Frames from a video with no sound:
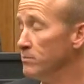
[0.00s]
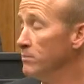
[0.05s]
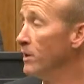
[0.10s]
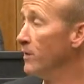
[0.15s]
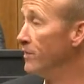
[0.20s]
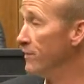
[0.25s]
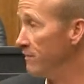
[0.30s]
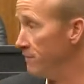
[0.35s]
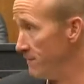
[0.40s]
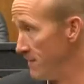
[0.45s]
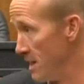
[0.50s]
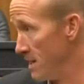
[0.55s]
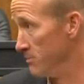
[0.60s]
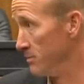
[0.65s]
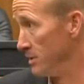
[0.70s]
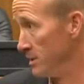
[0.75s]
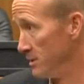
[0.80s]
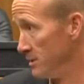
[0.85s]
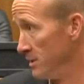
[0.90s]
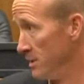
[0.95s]
but their
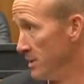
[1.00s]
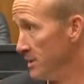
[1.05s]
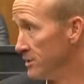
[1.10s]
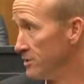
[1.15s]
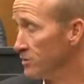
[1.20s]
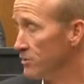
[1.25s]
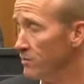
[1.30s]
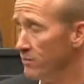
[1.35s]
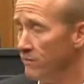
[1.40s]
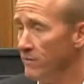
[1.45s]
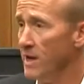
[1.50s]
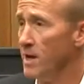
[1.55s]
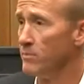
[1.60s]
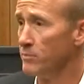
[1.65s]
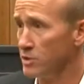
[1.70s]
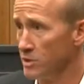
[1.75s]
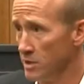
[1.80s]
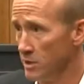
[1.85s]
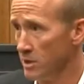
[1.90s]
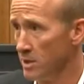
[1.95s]
families, so their
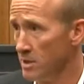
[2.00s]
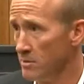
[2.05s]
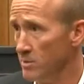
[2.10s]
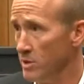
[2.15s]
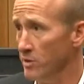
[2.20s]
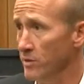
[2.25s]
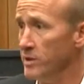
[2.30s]
families can come here.